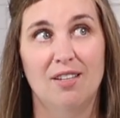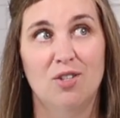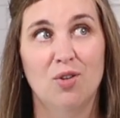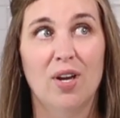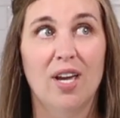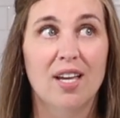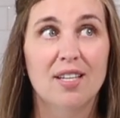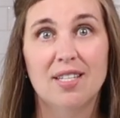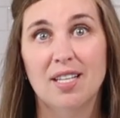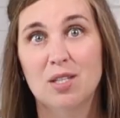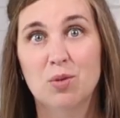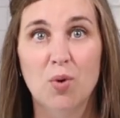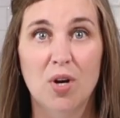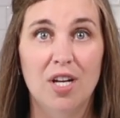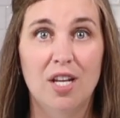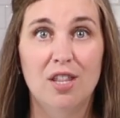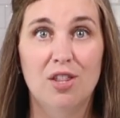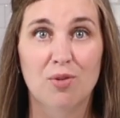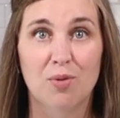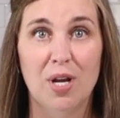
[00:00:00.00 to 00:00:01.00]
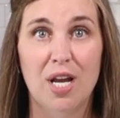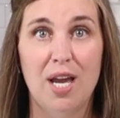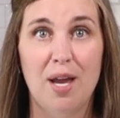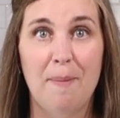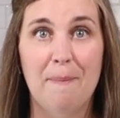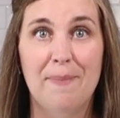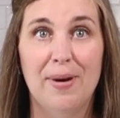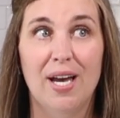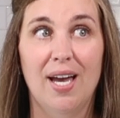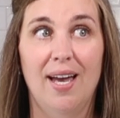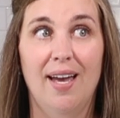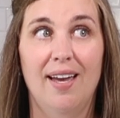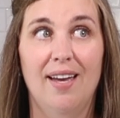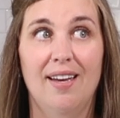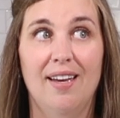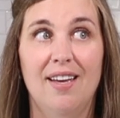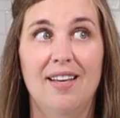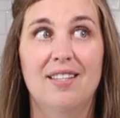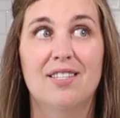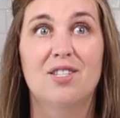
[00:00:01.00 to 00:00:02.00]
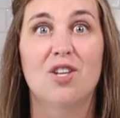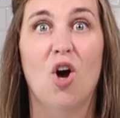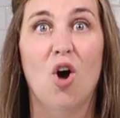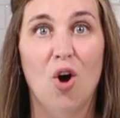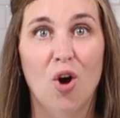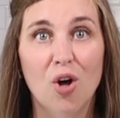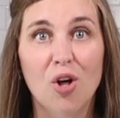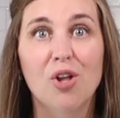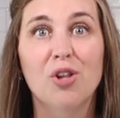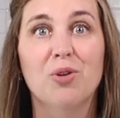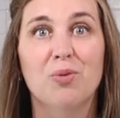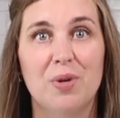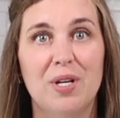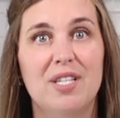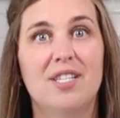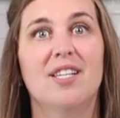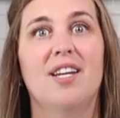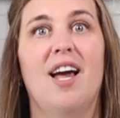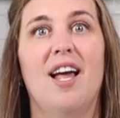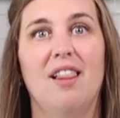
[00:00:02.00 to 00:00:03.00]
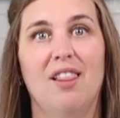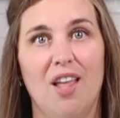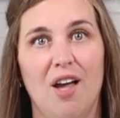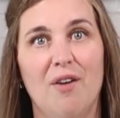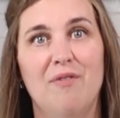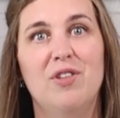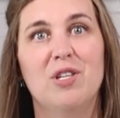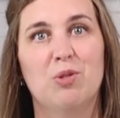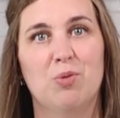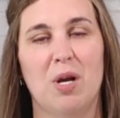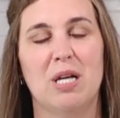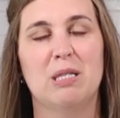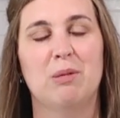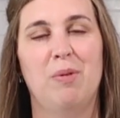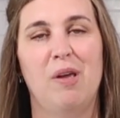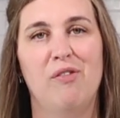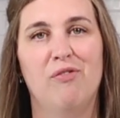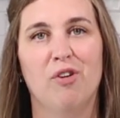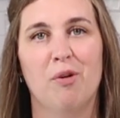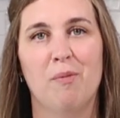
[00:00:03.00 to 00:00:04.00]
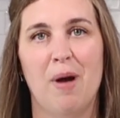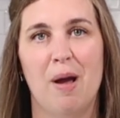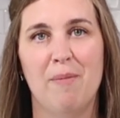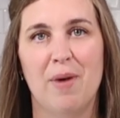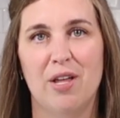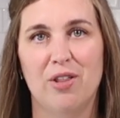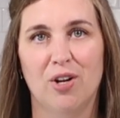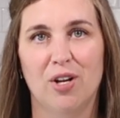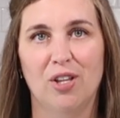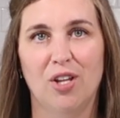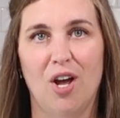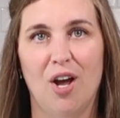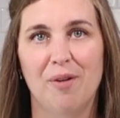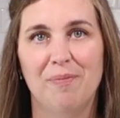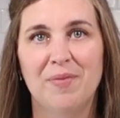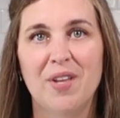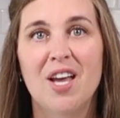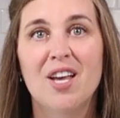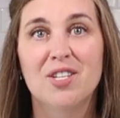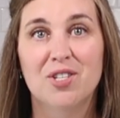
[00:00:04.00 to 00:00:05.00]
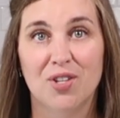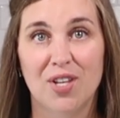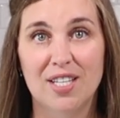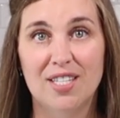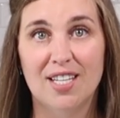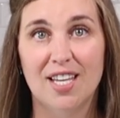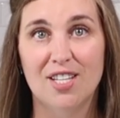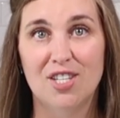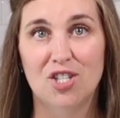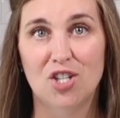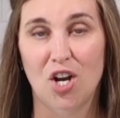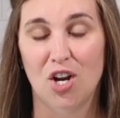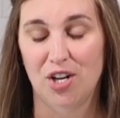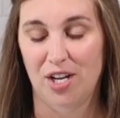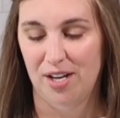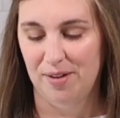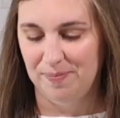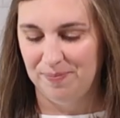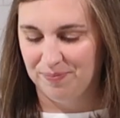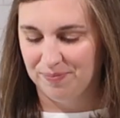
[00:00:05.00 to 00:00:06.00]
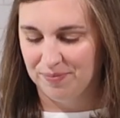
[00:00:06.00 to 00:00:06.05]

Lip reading: So I guess that's 1 and 3, but it's all the reason I love this recipe from my mother-in-law. So let's get started.